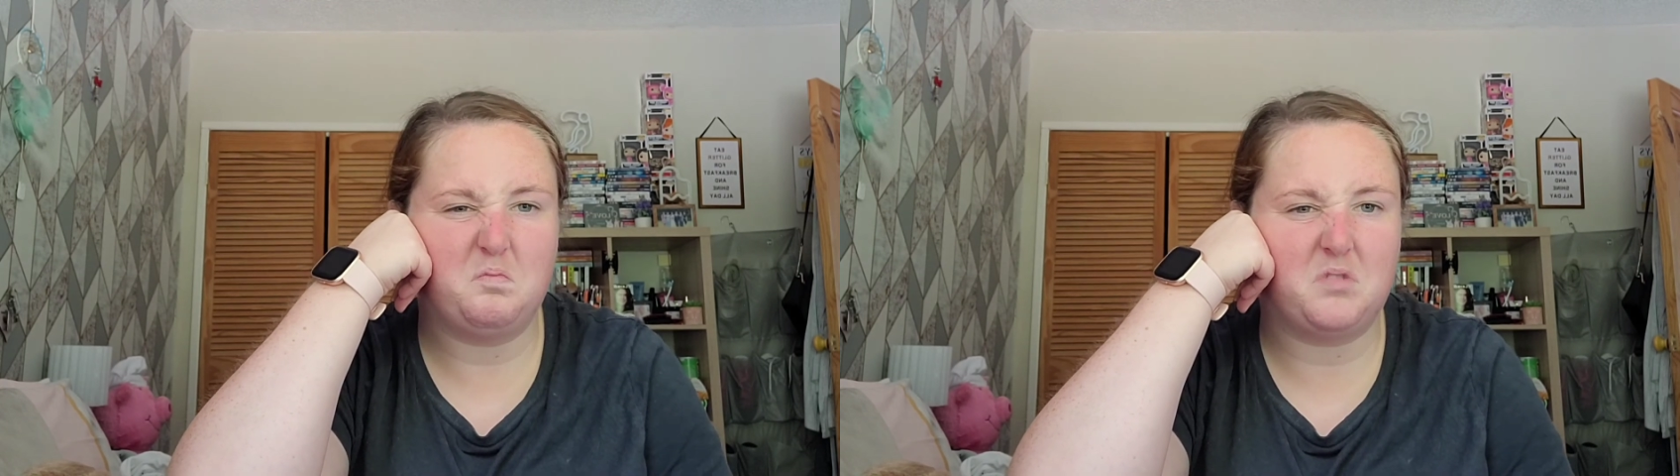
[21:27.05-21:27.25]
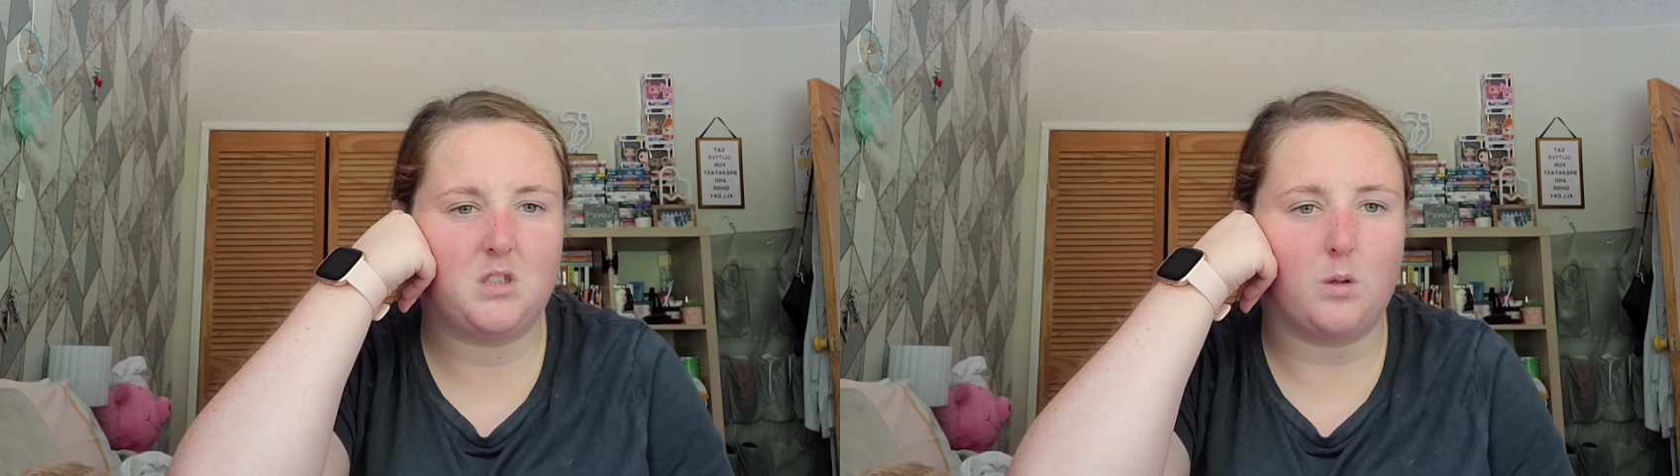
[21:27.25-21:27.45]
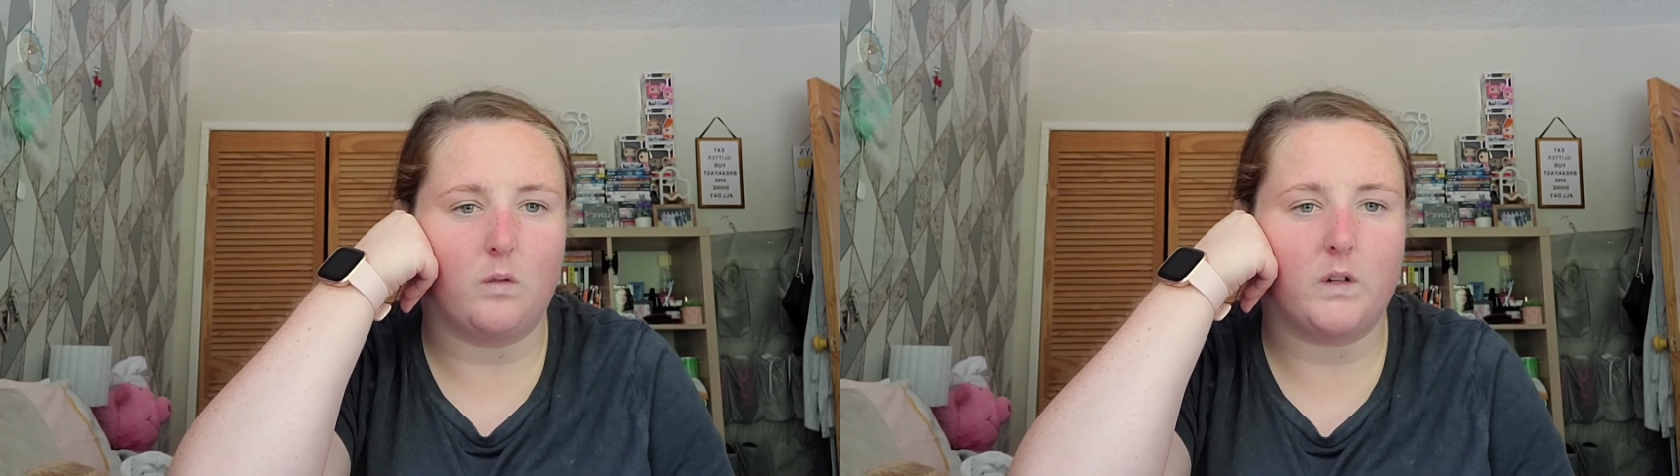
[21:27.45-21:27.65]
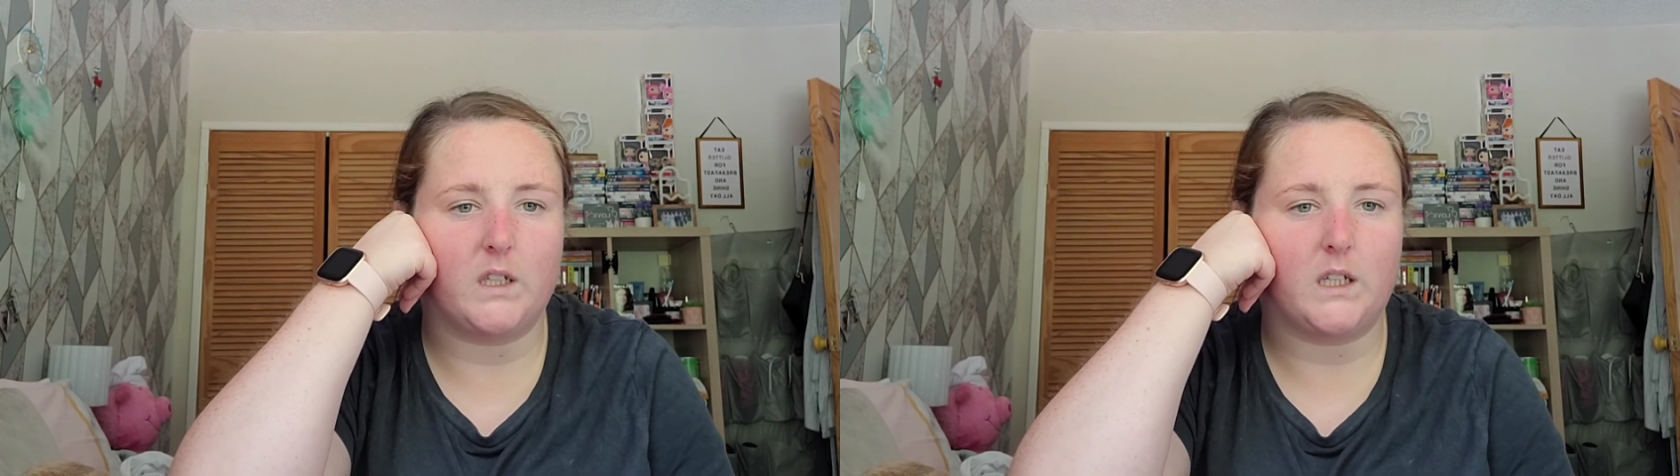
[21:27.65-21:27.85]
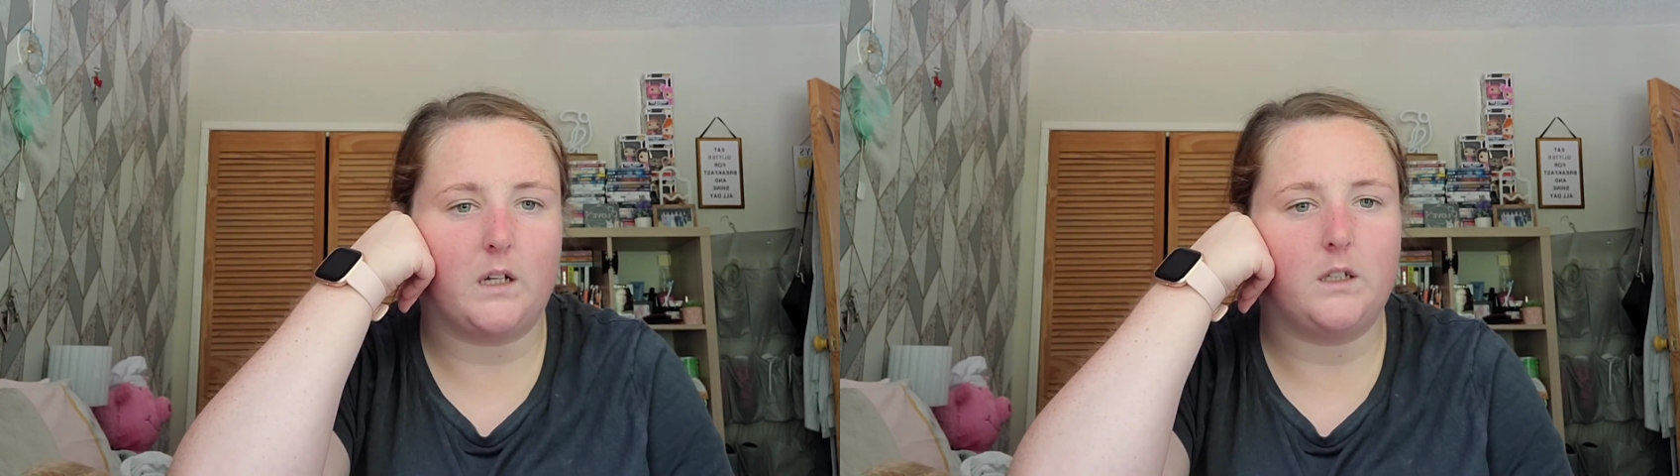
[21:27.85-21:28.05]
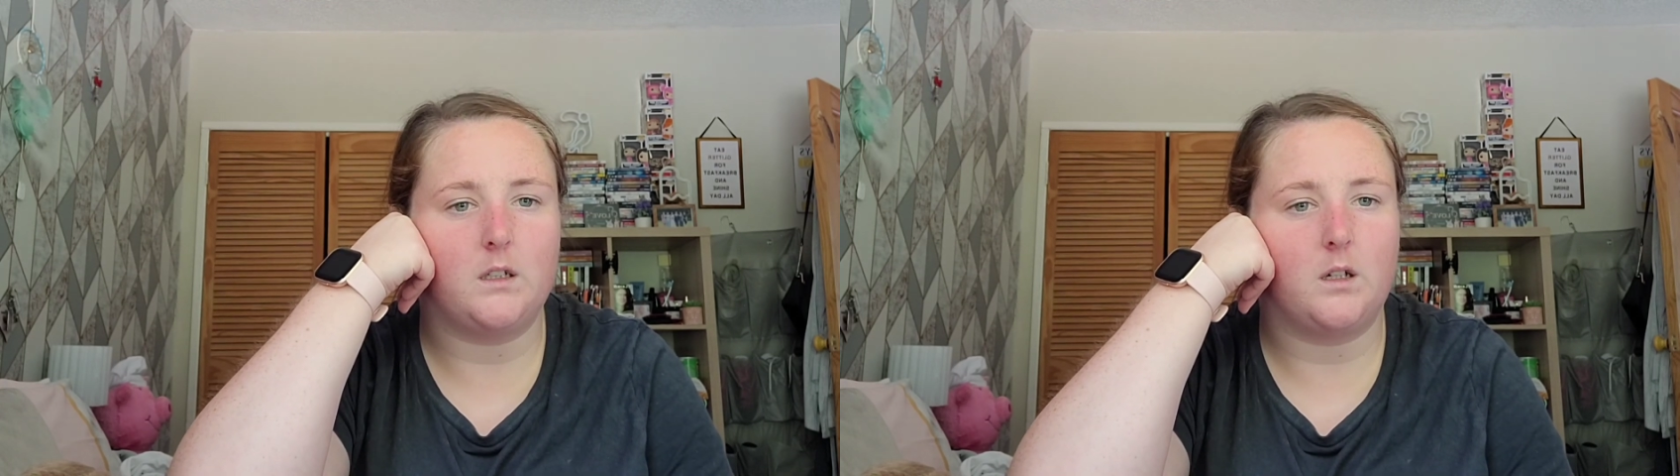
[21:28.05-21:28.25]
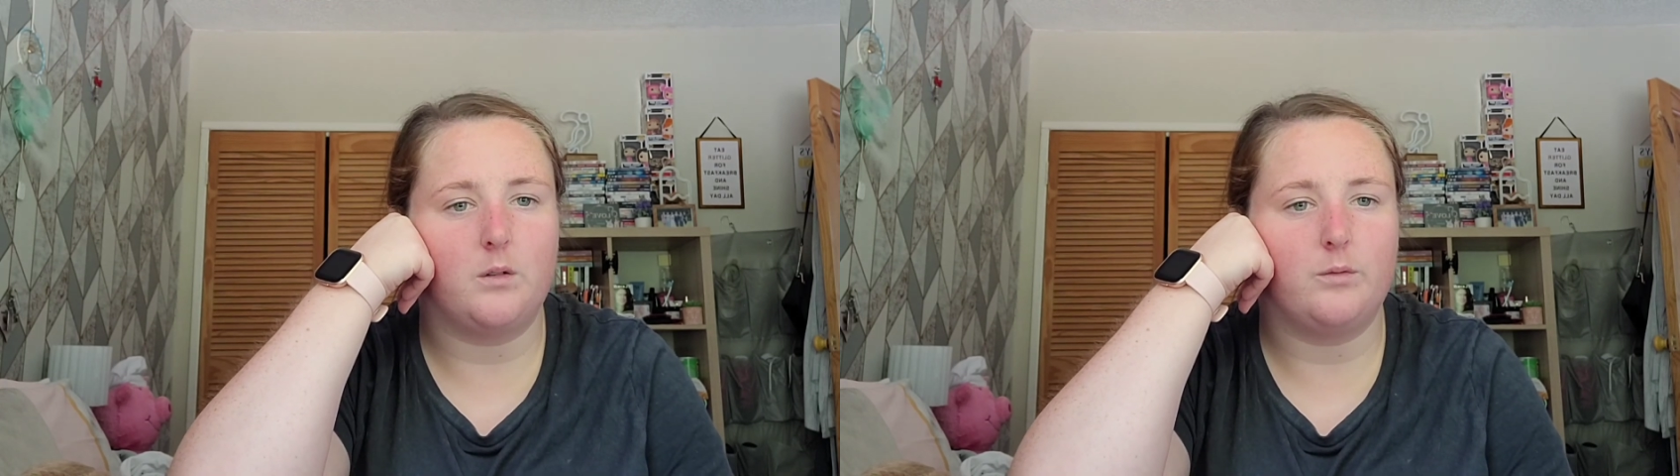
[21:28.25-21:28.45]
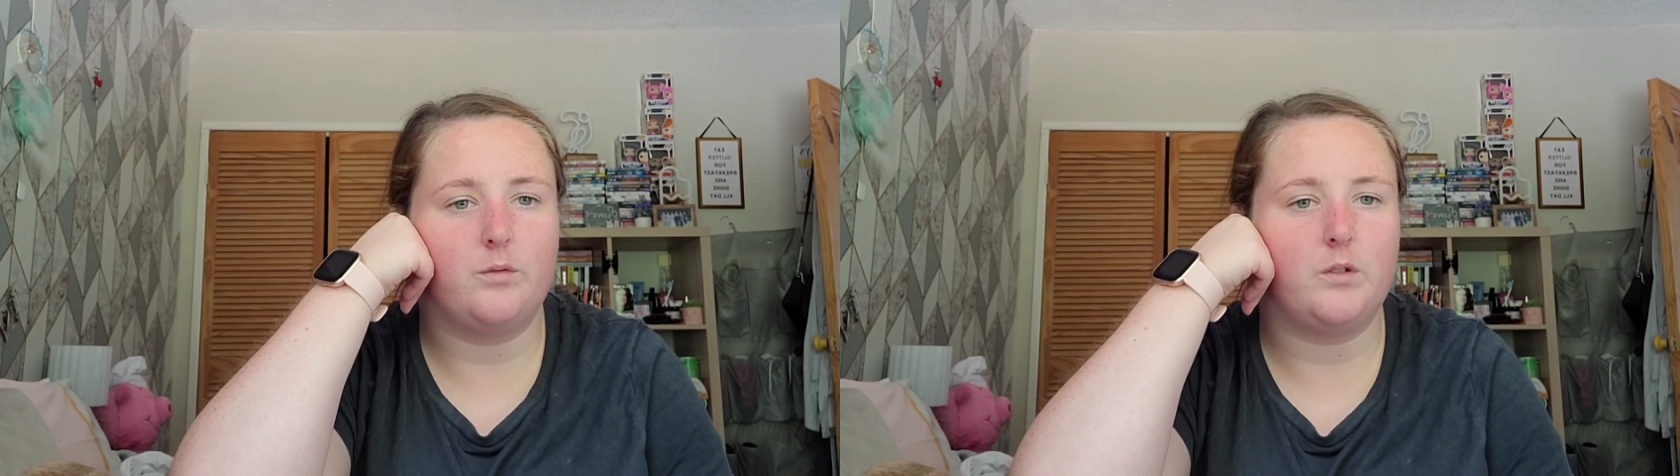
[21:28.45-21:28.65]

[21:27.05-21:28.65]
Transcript: stuff like that, you know,